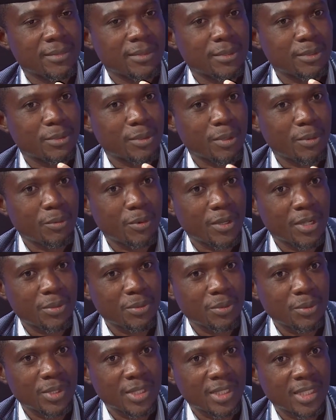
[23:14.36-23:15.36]

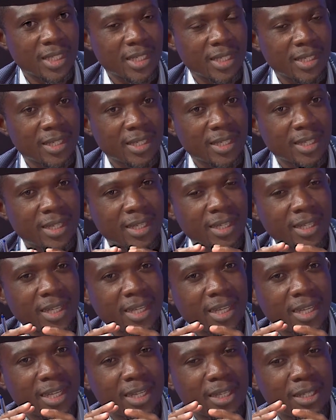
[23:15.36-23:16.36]
someone would say,
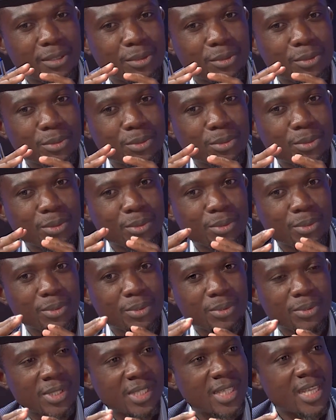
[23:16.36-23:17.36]

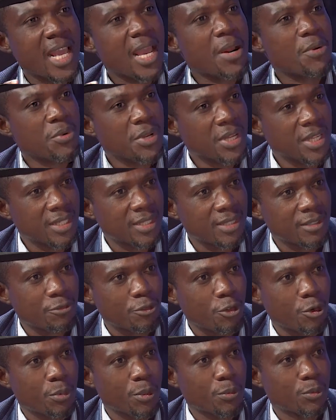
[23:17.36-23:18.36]
too scary
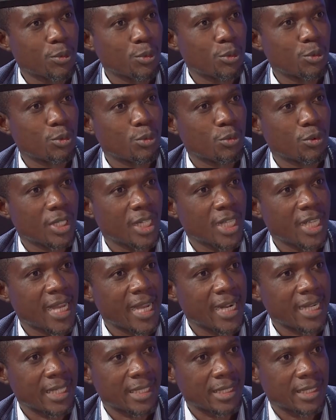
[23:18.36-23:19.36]
for people to really
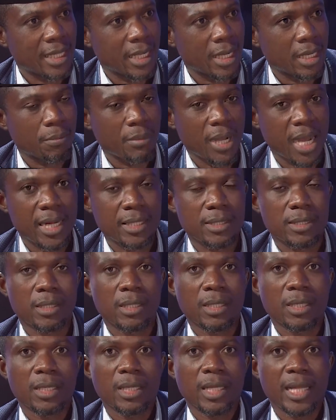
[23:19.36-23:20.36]
understand. But
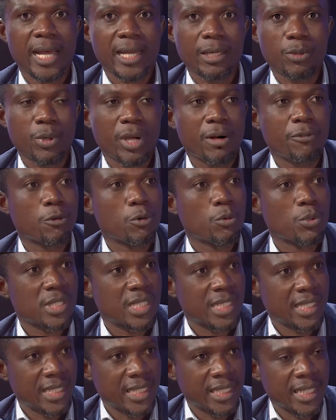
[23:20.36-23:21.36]
like we have
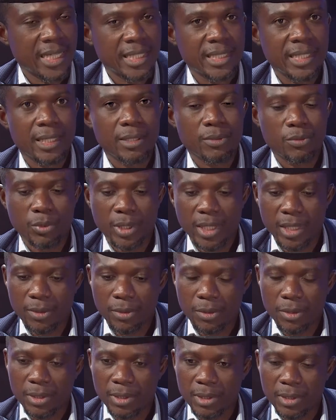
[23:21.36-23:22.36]
always indicated, when
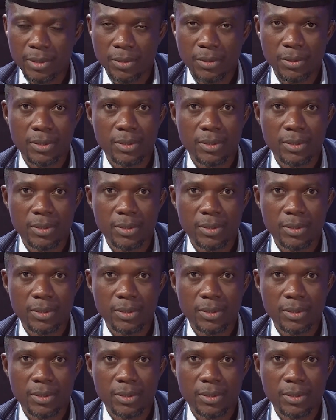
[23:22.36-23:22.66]
on